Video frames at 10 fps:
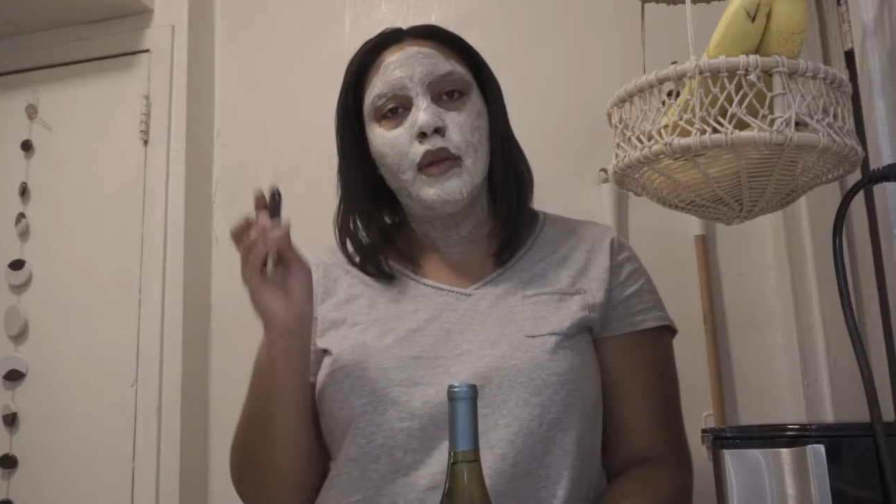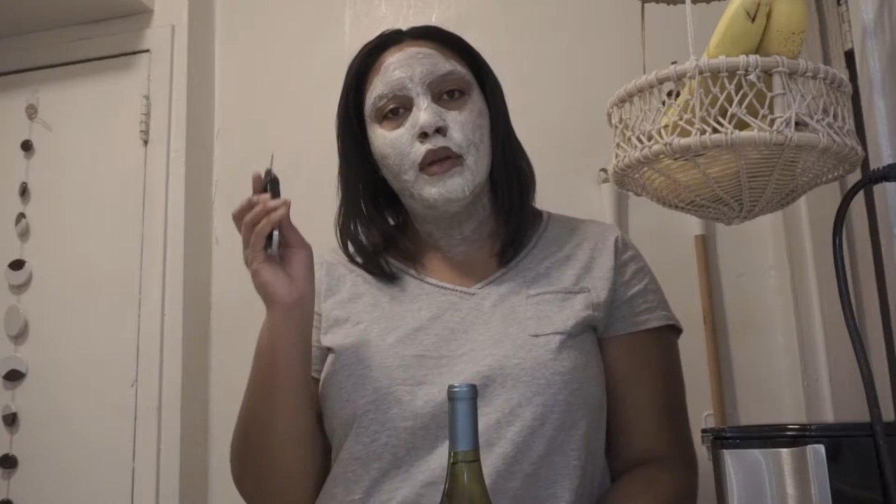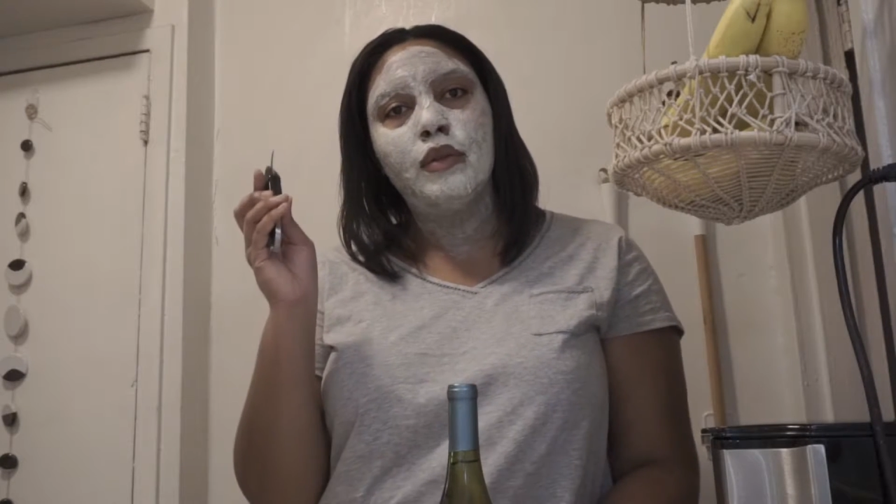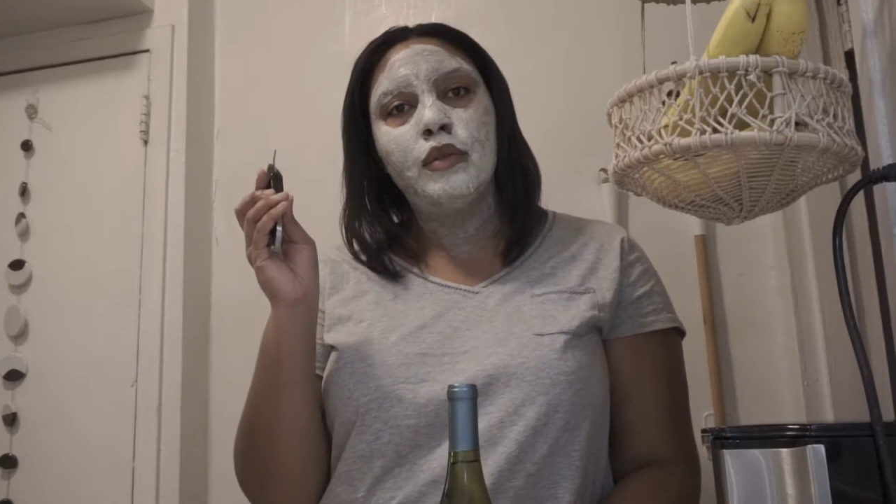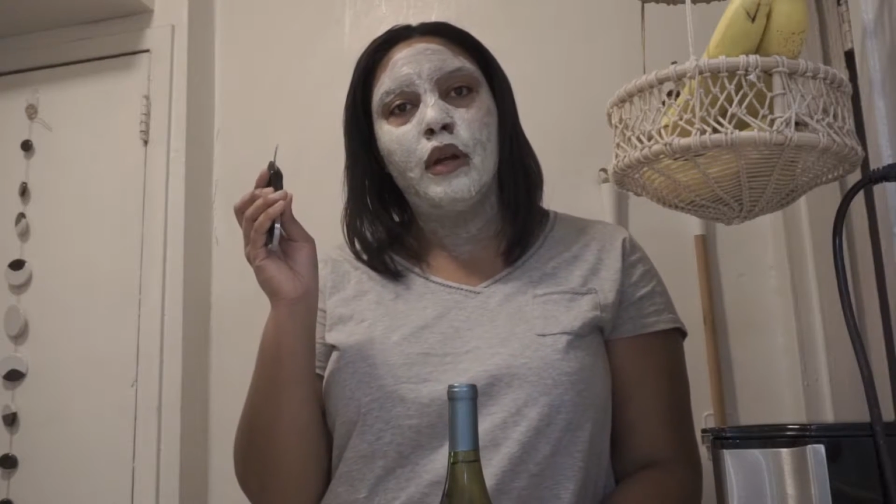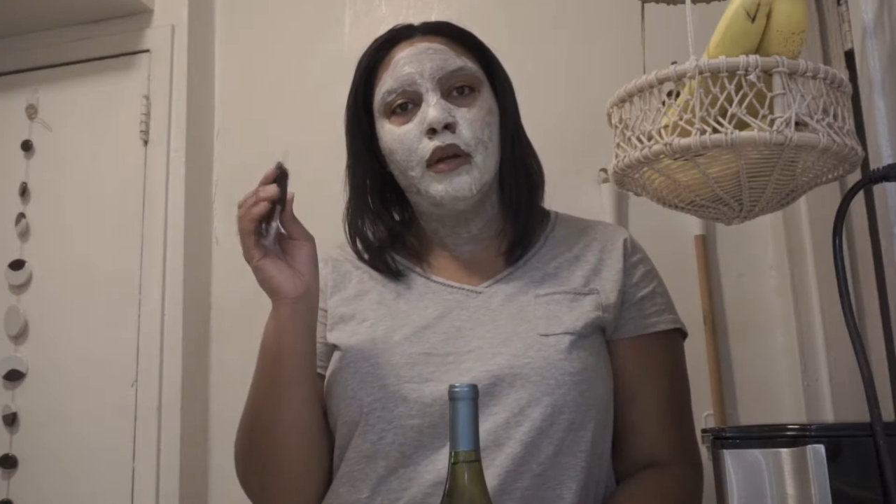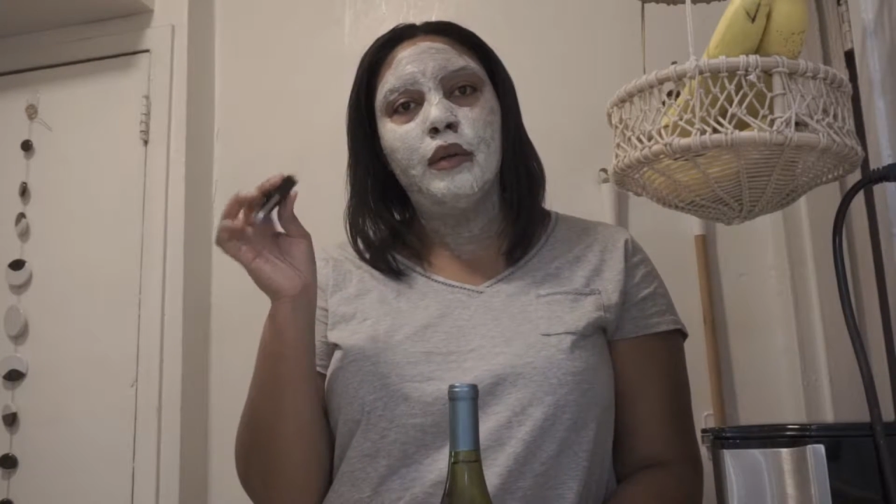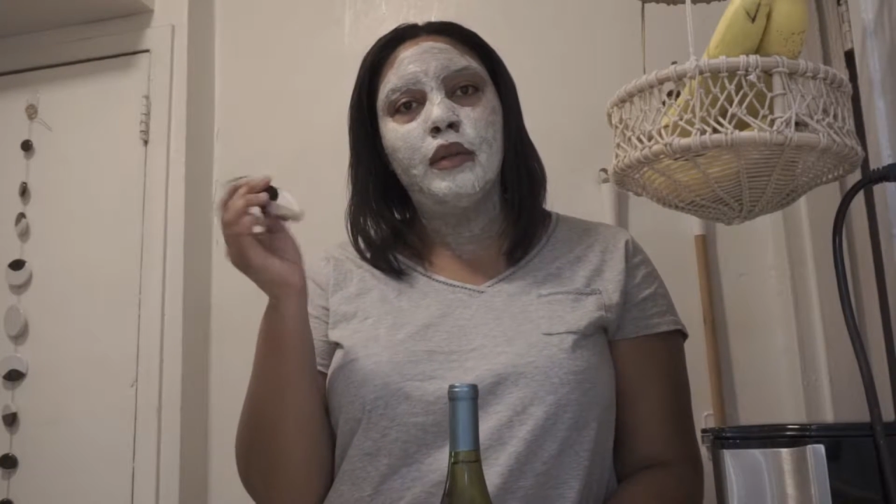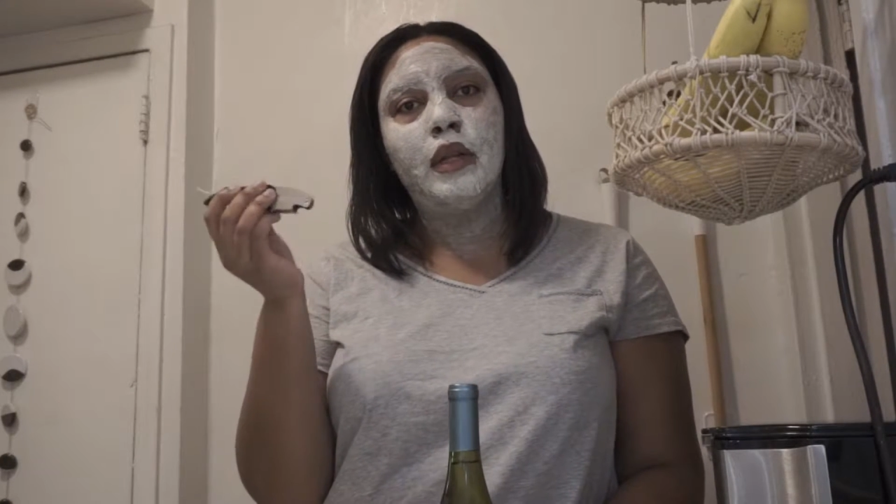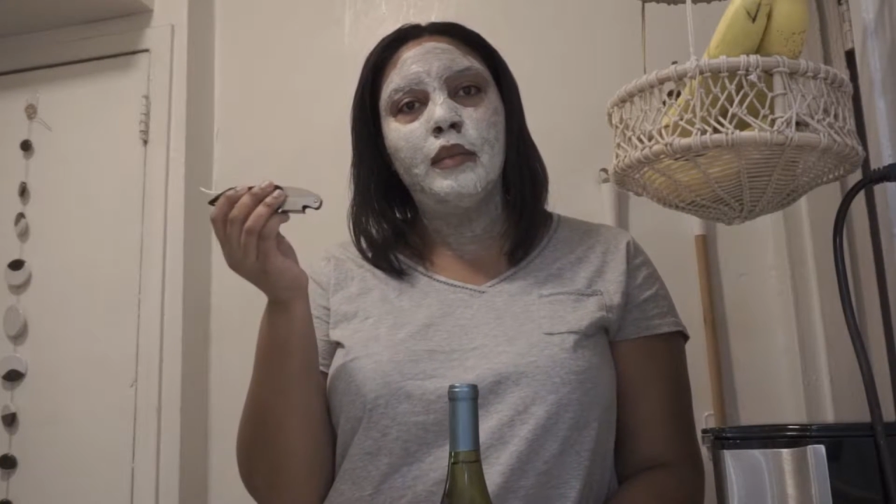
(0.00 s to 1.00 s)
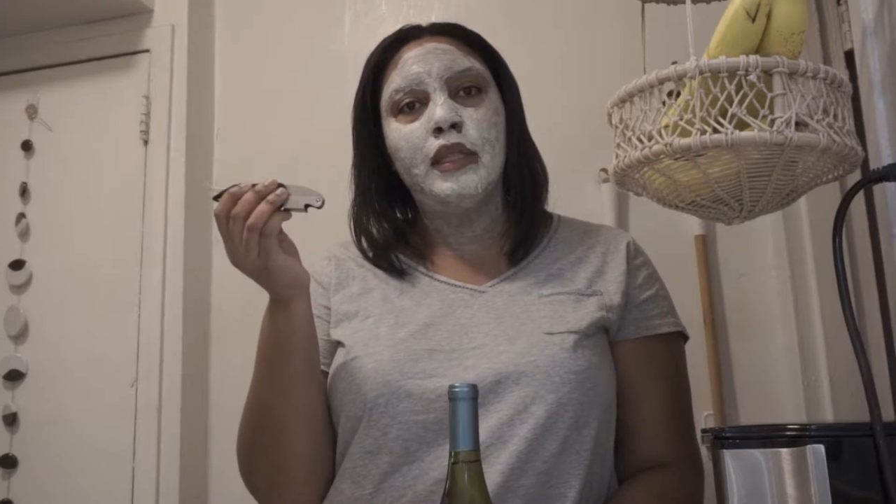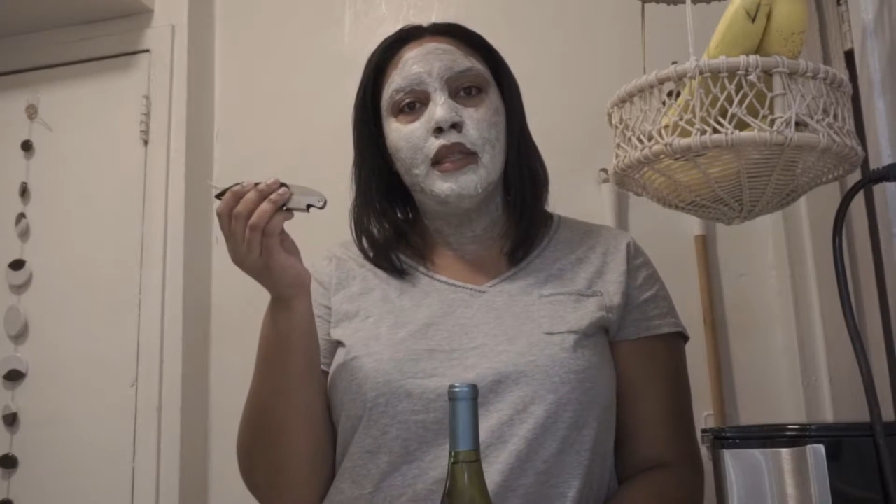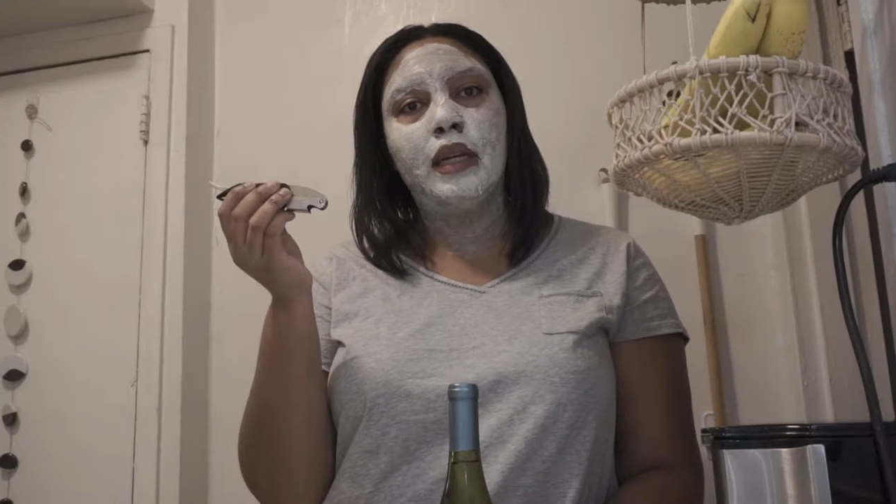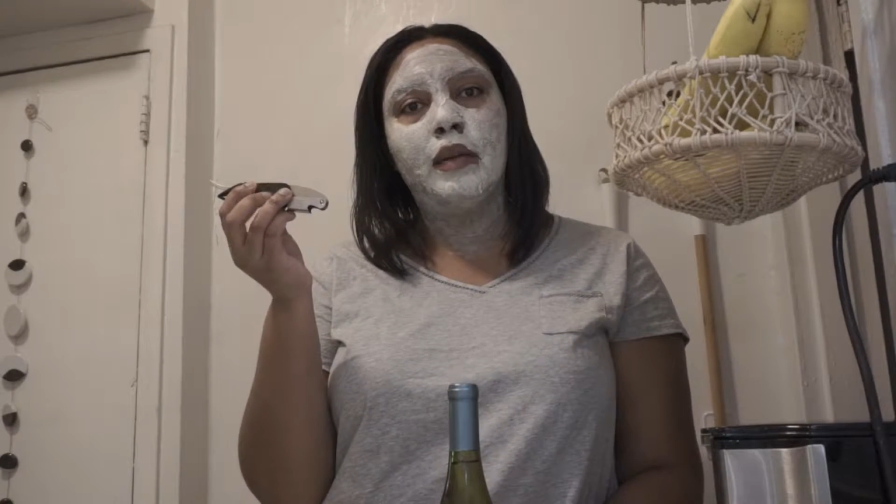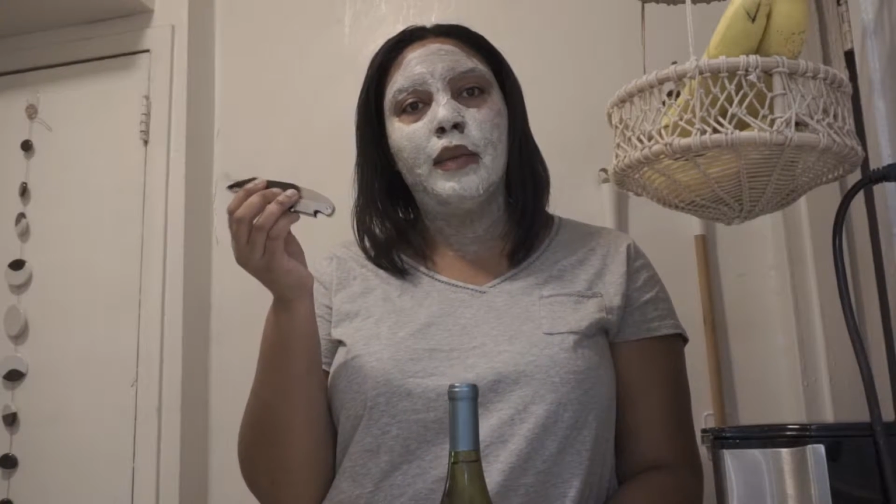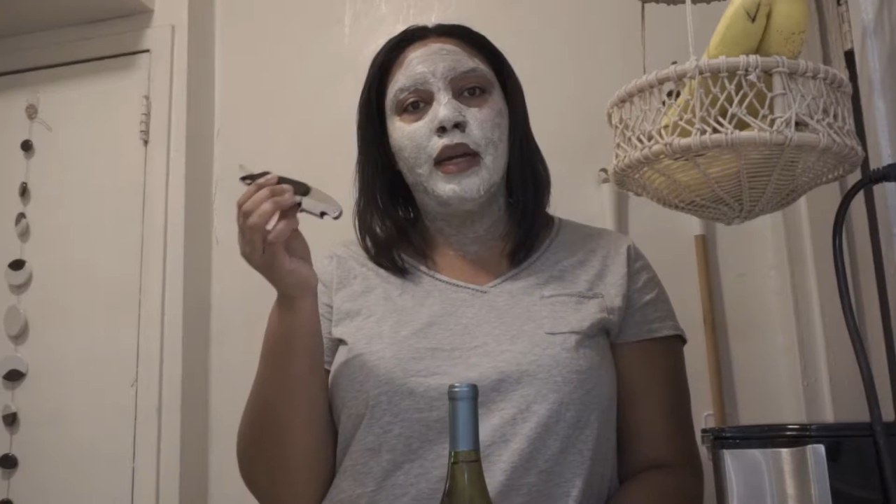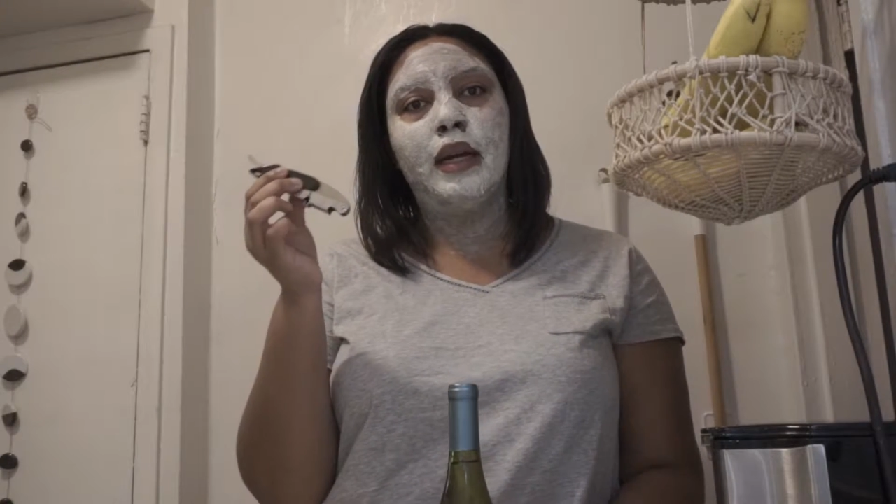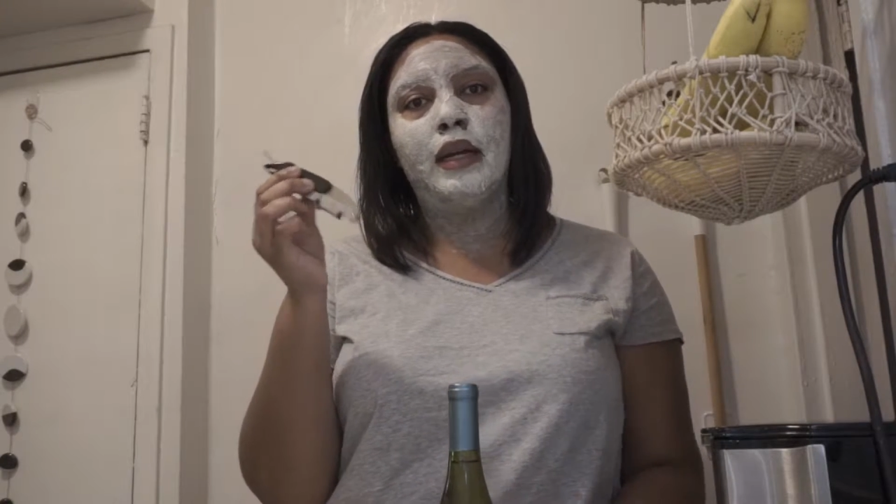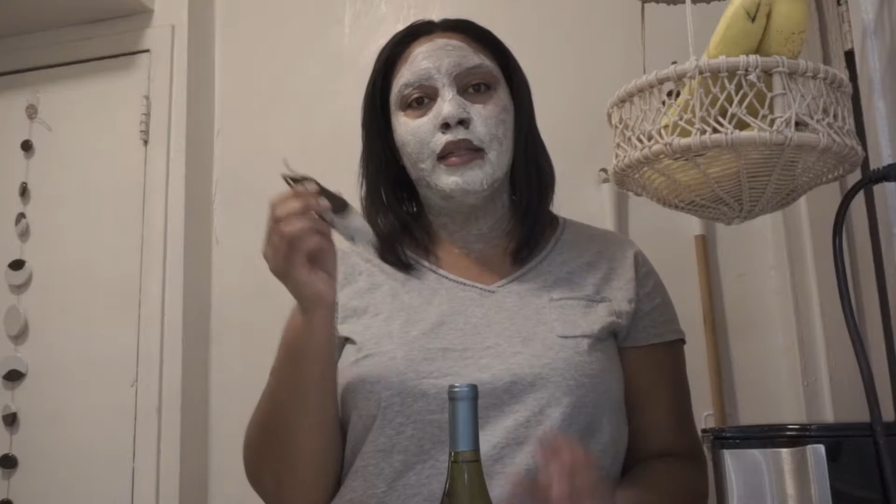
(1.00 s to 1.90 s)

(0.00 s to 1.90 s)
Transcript: So let me take my,